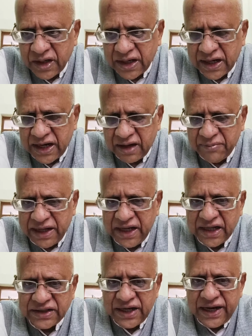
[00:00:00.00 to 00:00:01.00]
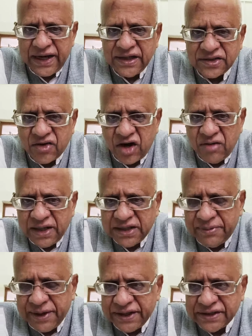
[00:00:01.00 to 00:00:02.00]
and like many other lines drawn by
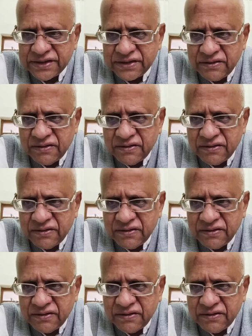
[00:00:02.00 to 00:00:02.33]
the British,